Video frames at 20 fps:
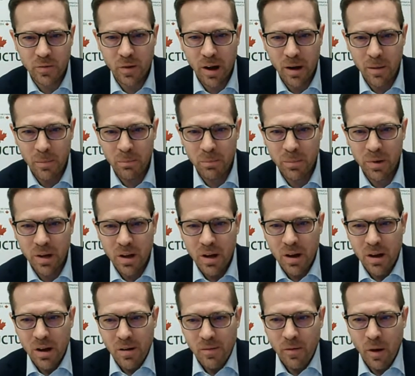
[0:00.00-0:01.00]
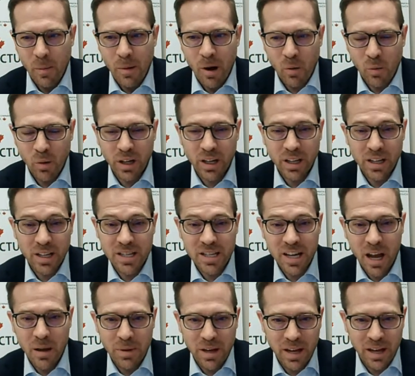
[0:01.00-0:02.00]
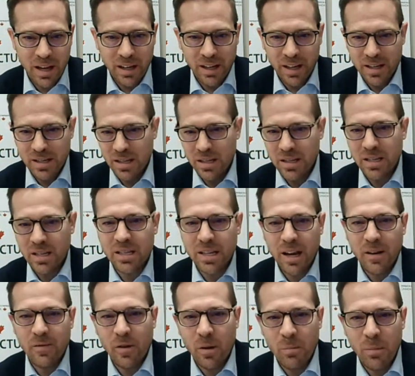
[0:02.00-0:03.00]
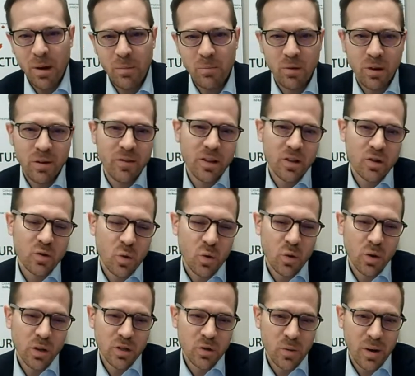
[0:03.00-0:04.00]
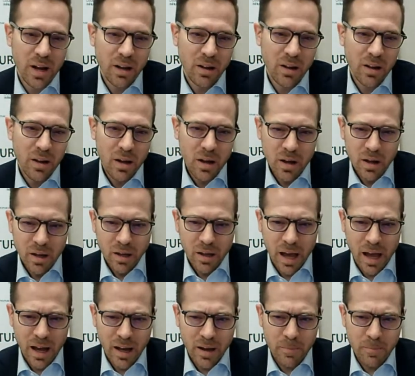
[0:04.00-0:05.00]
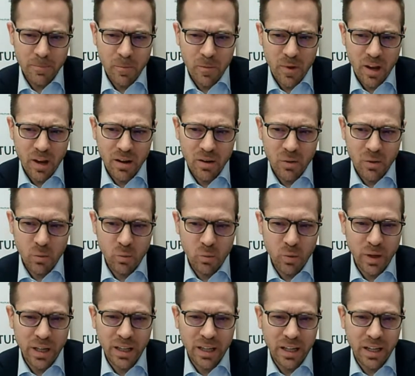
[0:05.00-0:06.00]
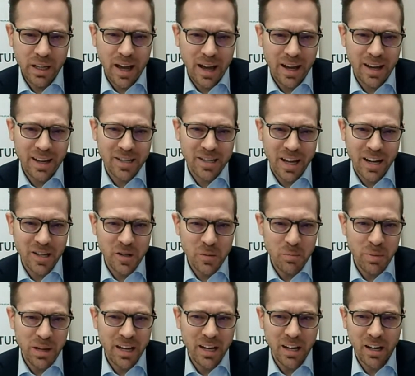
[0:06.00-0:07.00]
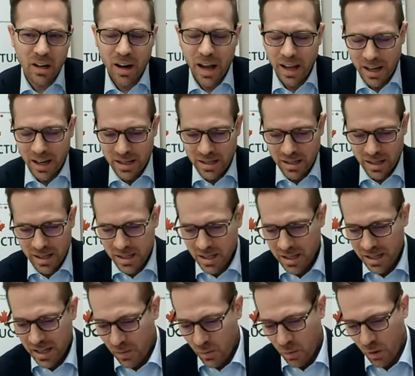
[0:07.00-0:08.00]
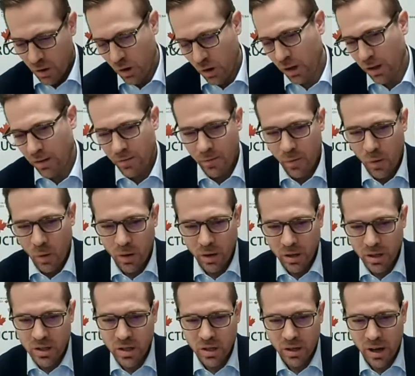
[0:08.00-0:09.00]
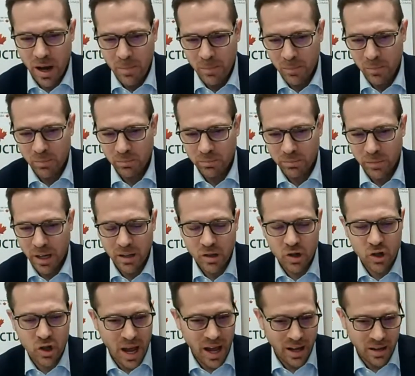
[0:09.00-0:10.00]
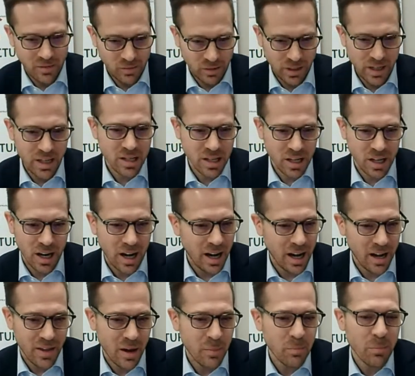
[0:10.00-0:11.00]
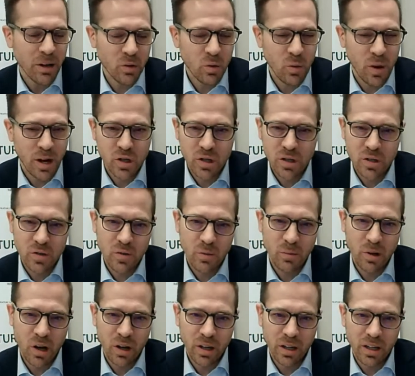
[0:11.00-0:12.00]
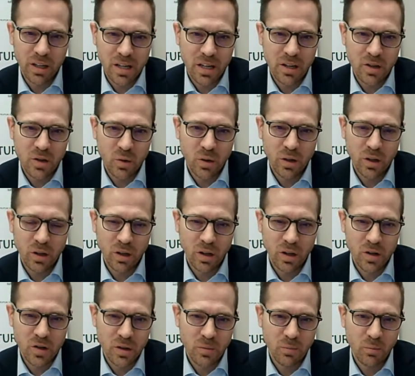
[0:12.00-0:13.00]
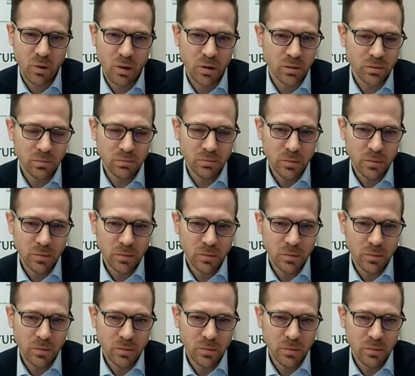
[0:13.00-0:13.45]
from from our work at the cib and as lisa said from my previous role as well uh, really excited to be here and as lisa said we're looking forward to i'm uh, chat lisa and i and then but questions from the audience i do encourage them we're